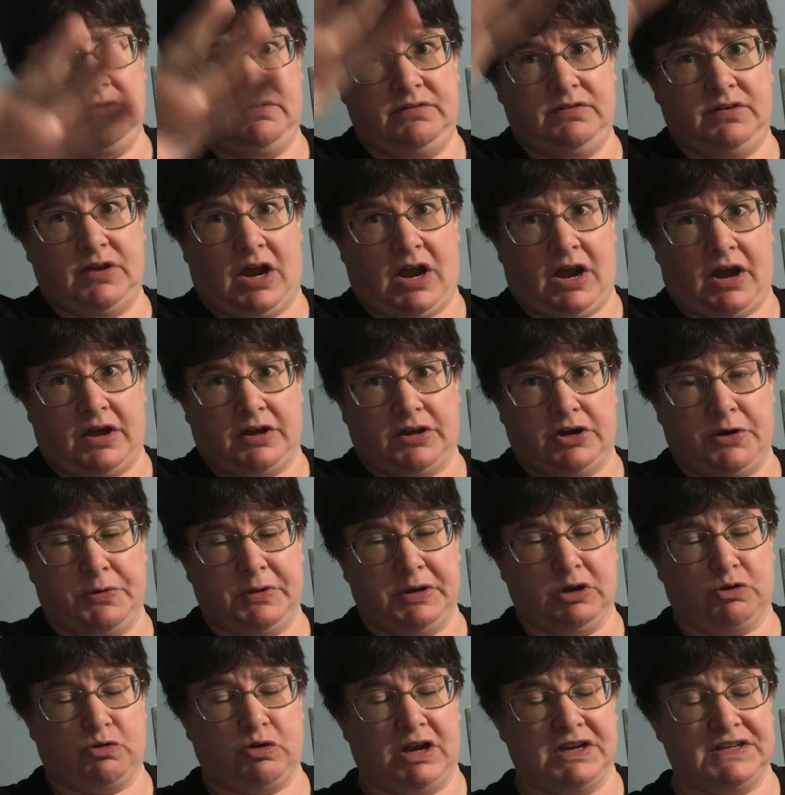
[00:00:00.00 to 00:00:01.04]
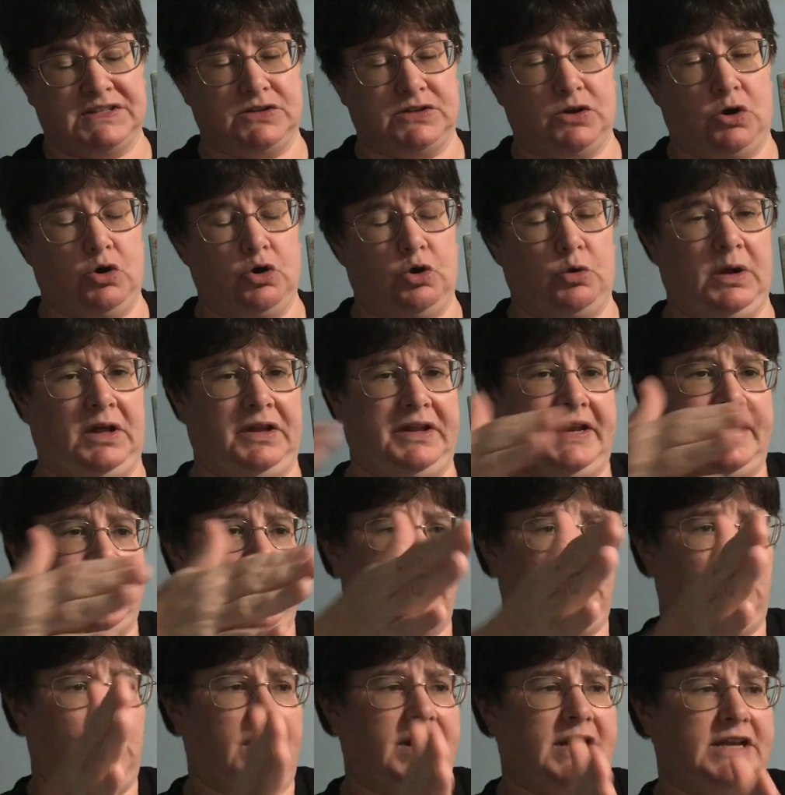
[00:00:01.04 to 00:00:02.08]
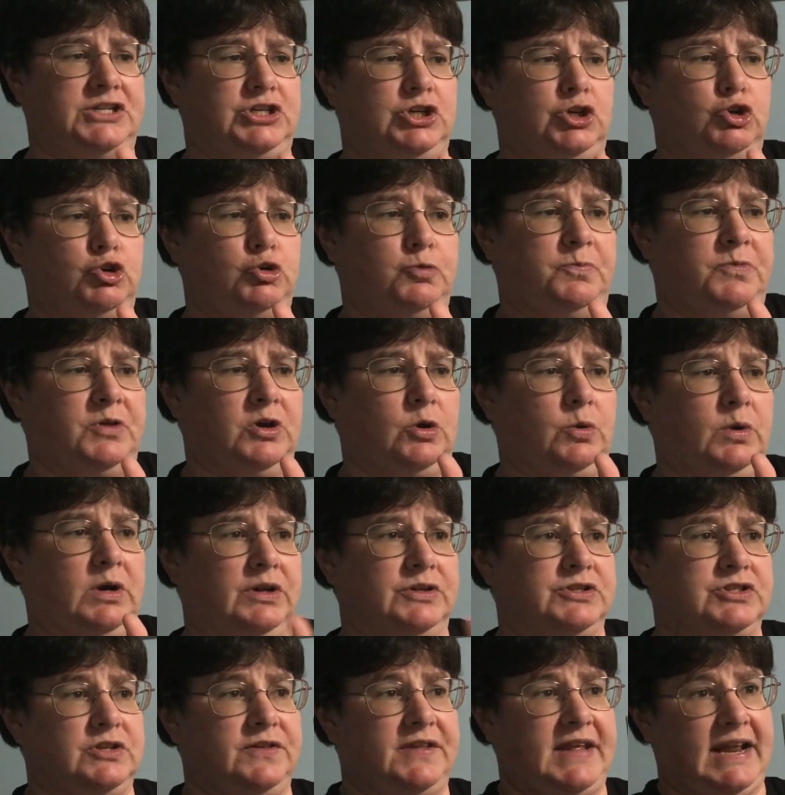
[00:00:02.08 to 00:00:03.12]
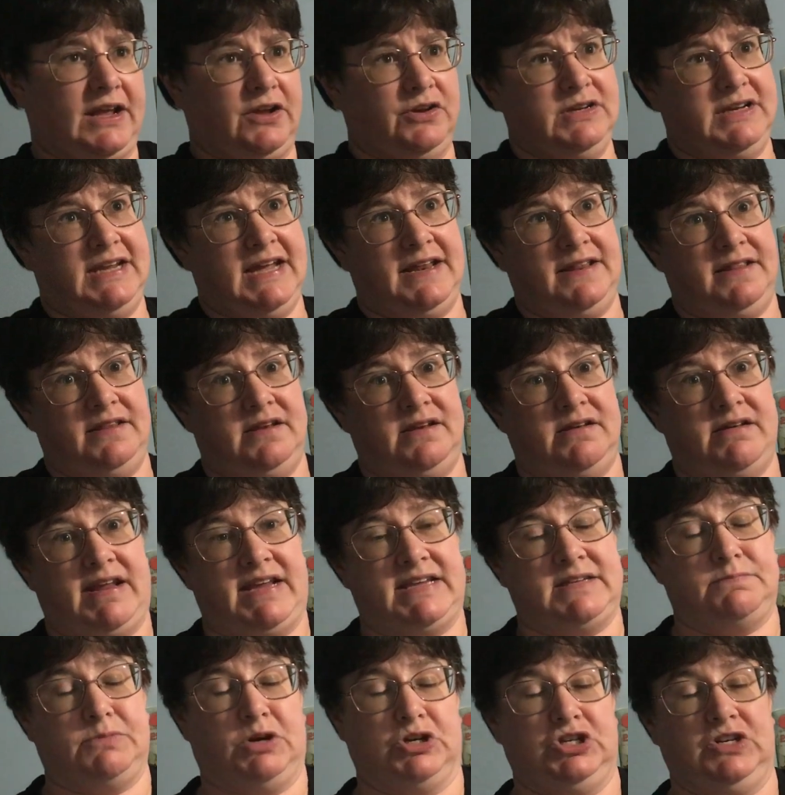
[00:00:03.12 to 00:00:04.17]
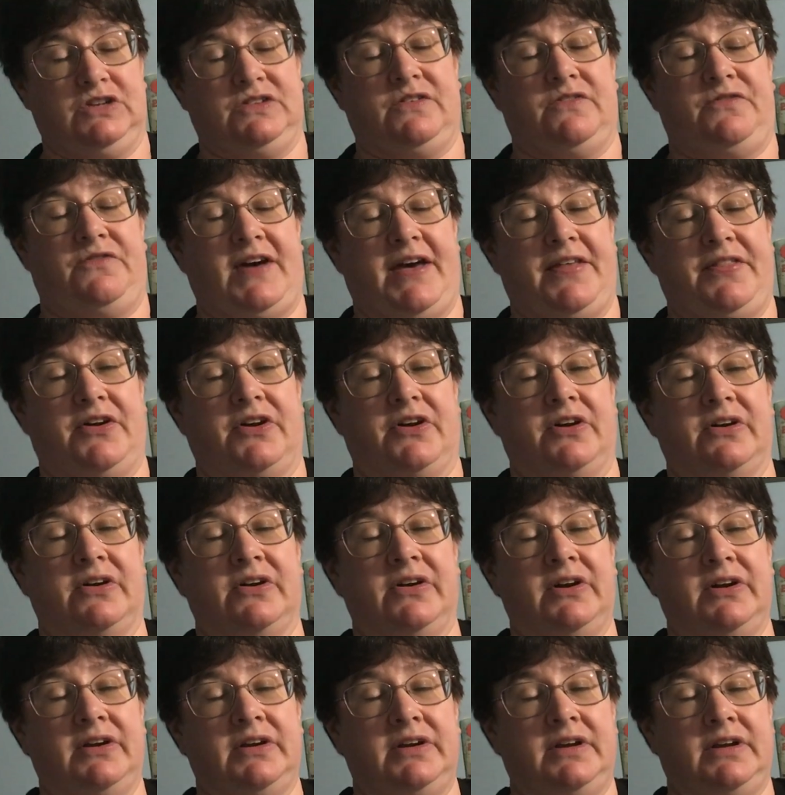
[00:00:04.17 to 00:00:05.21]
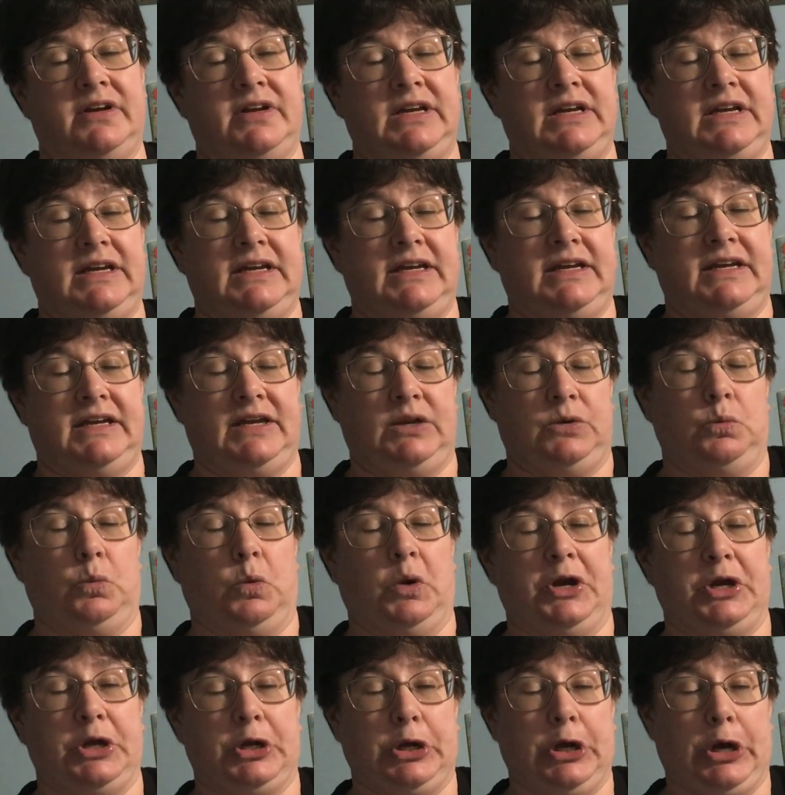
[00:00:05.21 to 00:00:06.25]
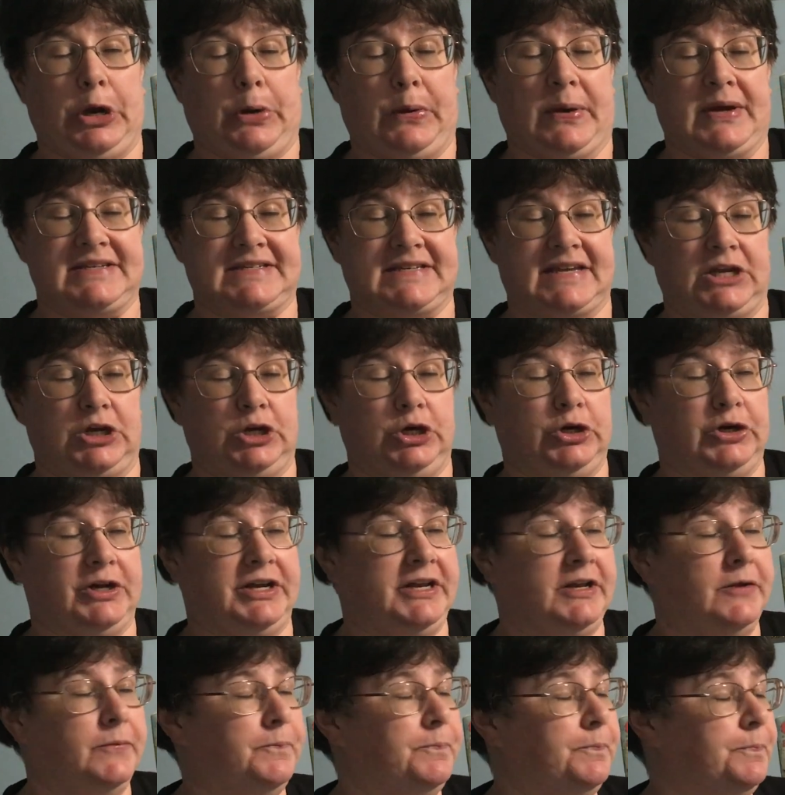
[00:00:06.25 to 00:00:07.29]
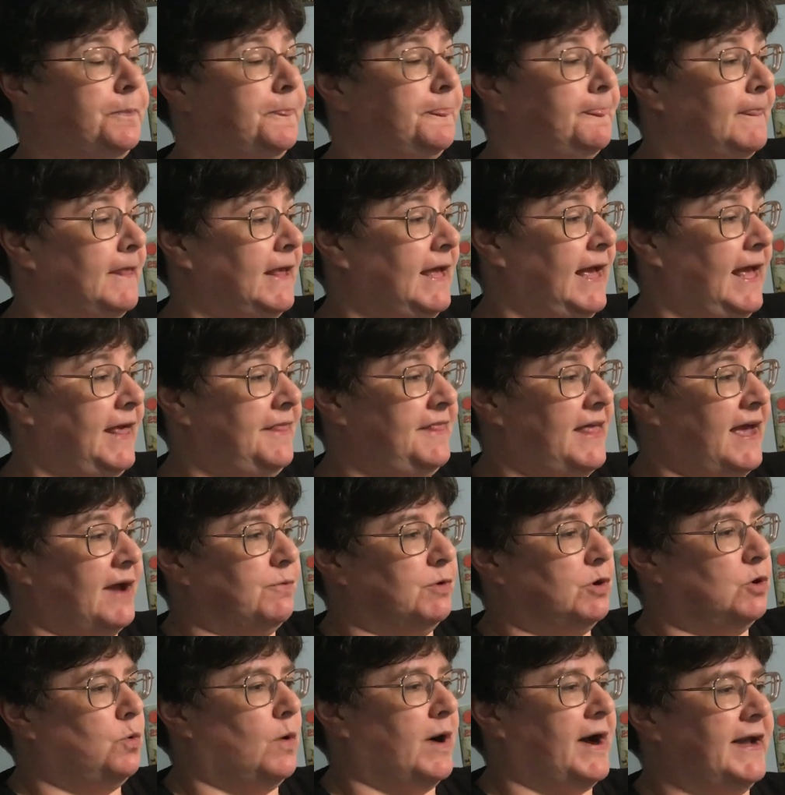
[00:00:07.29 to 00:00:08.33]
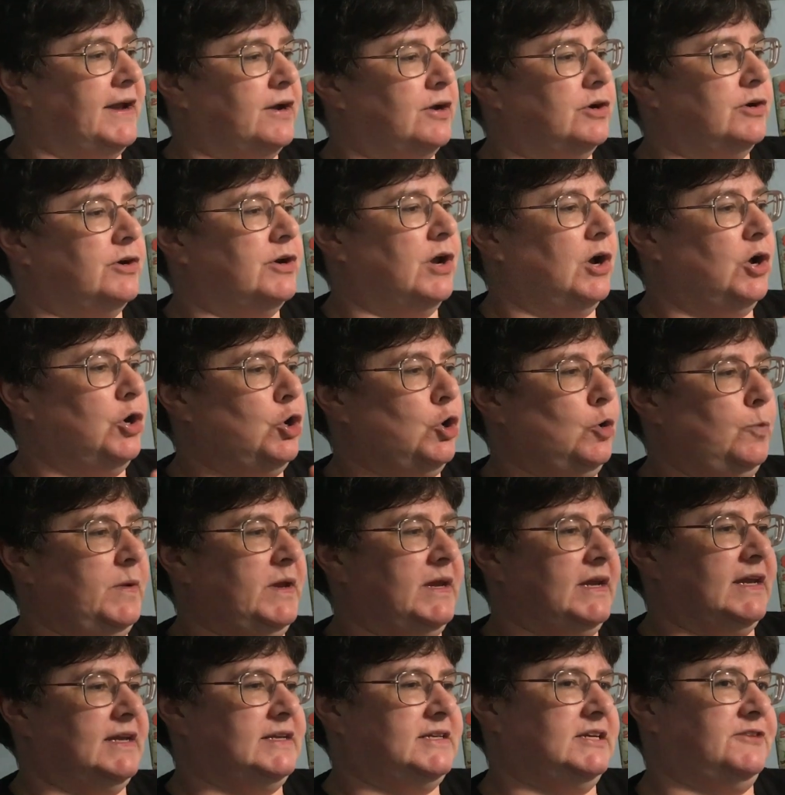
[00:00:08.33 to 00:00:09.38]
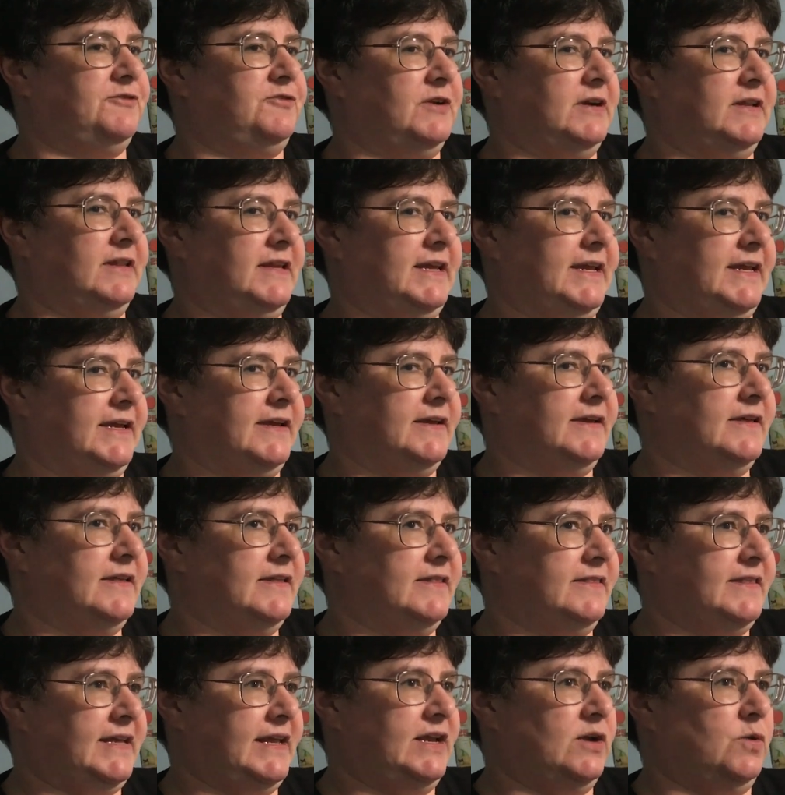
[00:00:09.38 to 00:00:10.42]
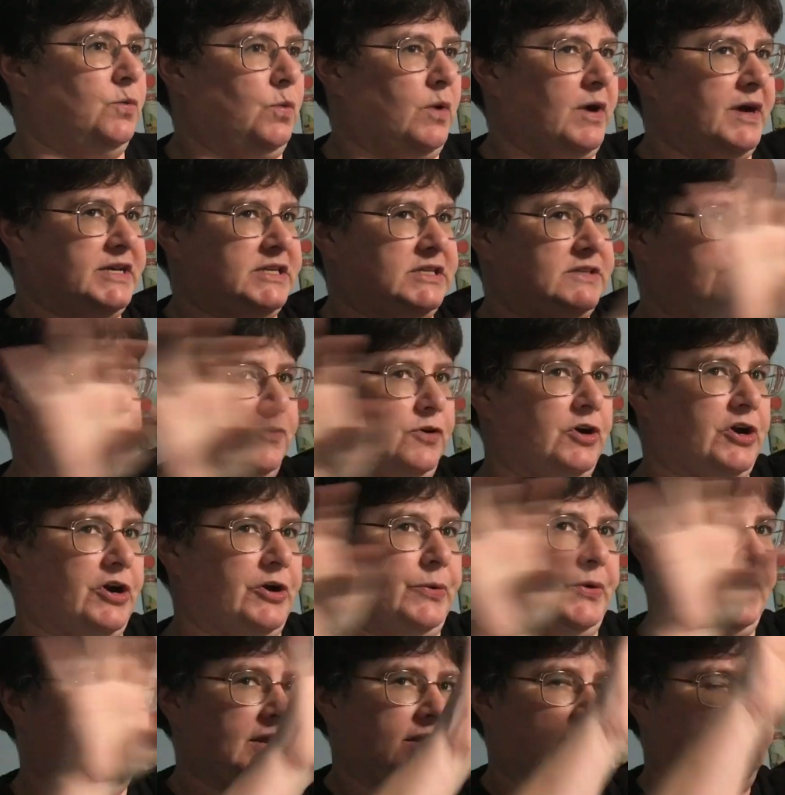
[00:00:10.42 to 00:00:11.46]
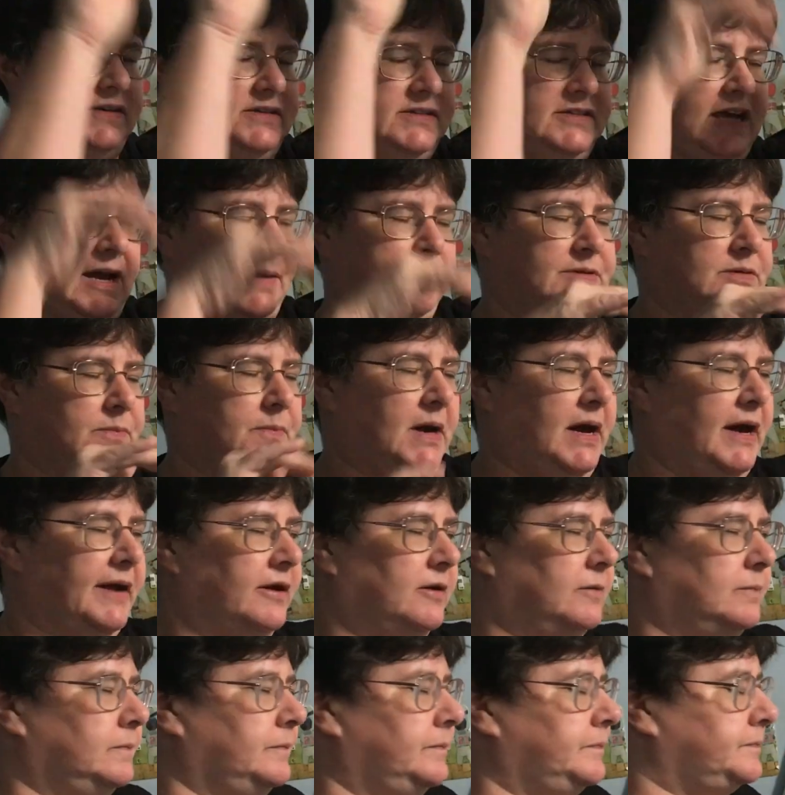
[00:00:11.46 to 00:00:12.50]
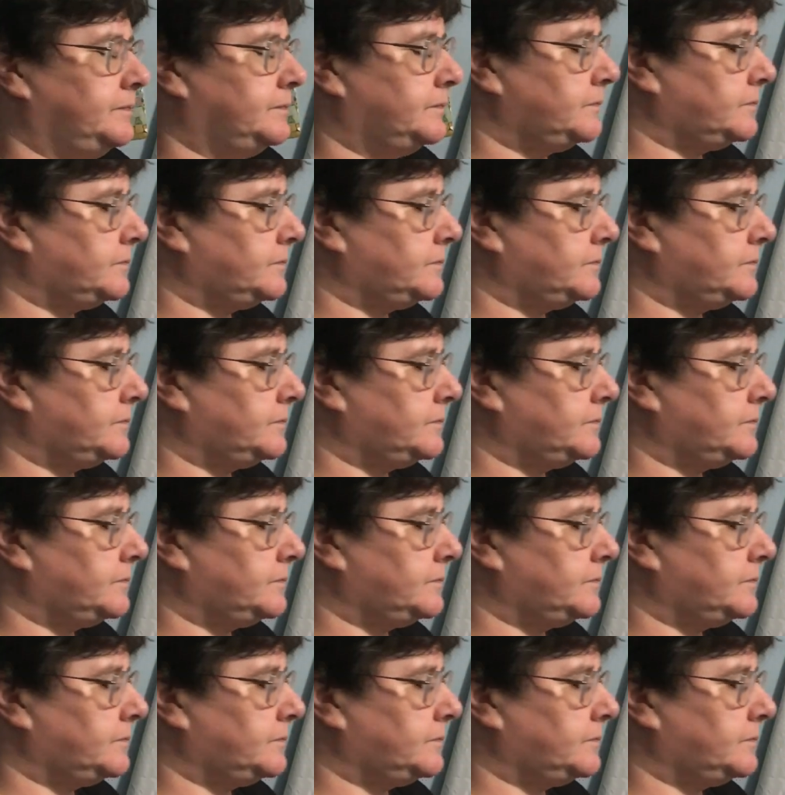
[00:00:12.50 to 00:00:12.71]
going across the whole quilt, and I wanted to hoop the quilt so that I could get as much of the feather in one go as I could, and that required hooping it differently than it was for going top to bottom.